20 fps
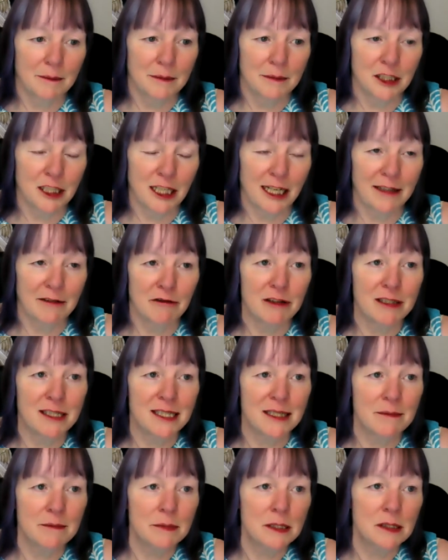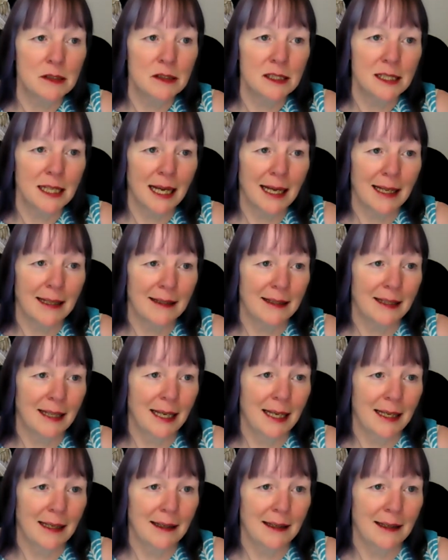Chandra symbols and
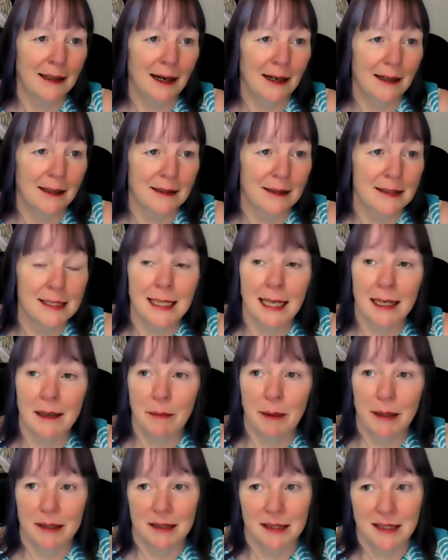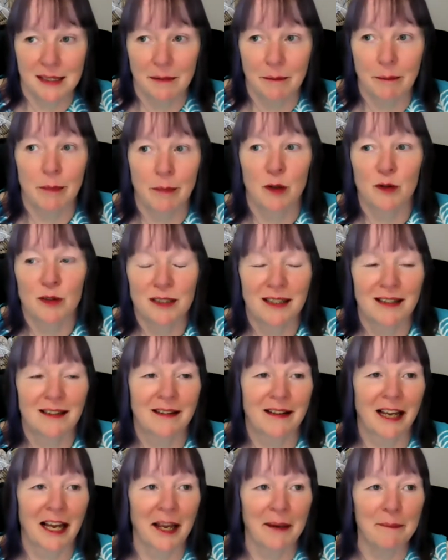the Sabian symbols.
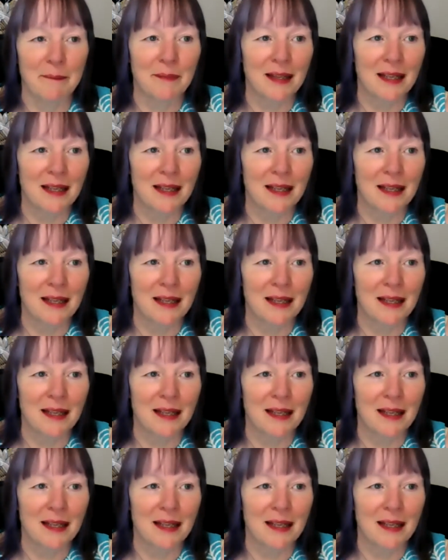Okay.